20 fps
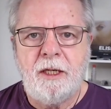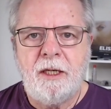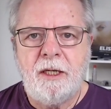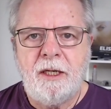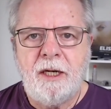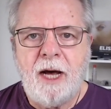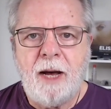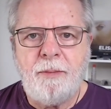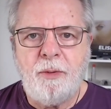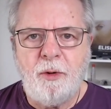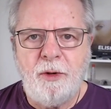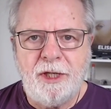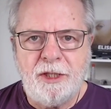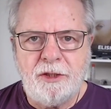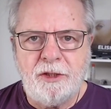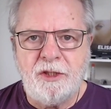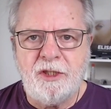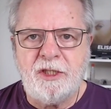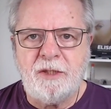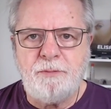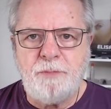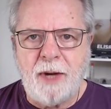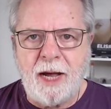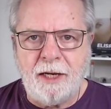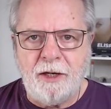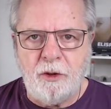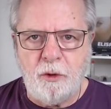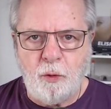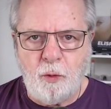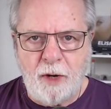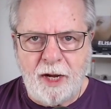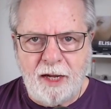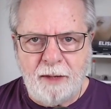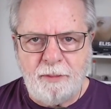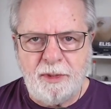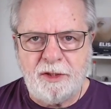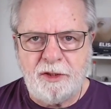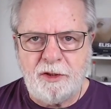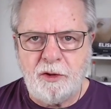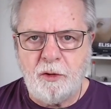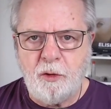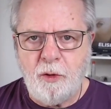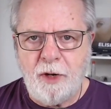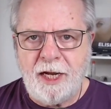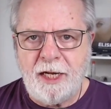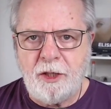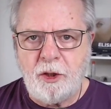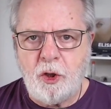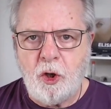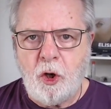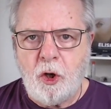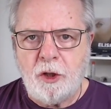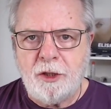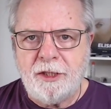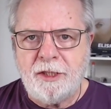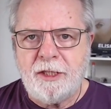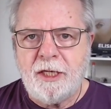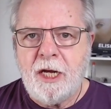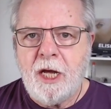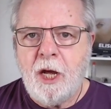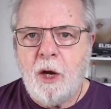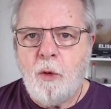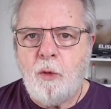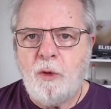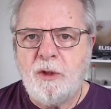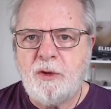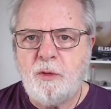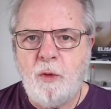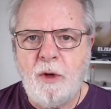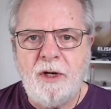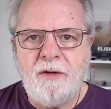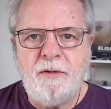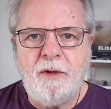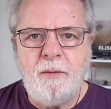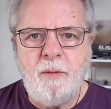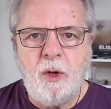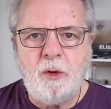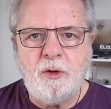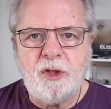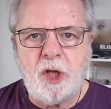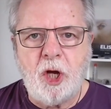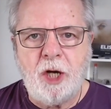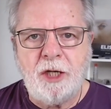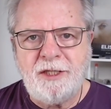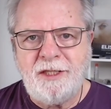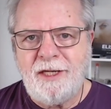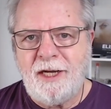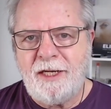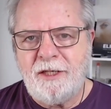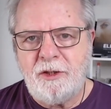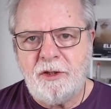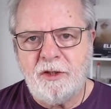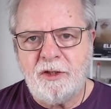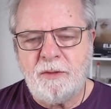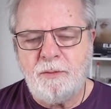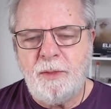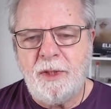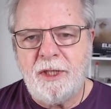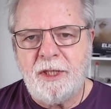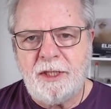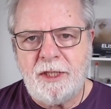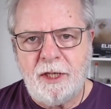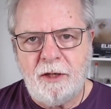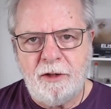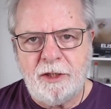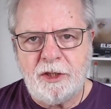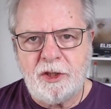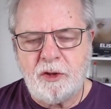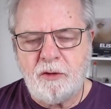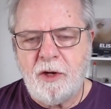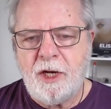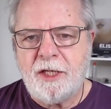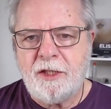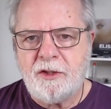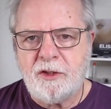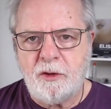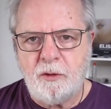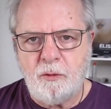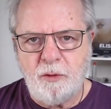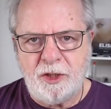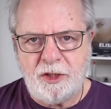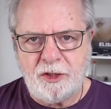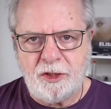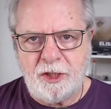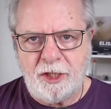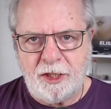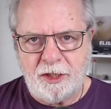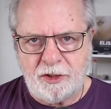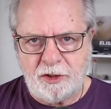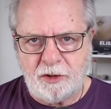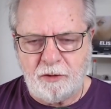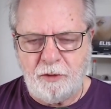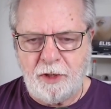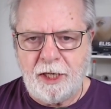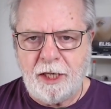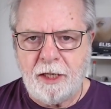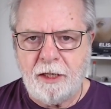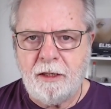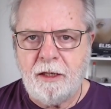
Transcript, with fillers: Operation Spiderweb, as Ukraine called it, was one of the most audacious military strikes in recent history.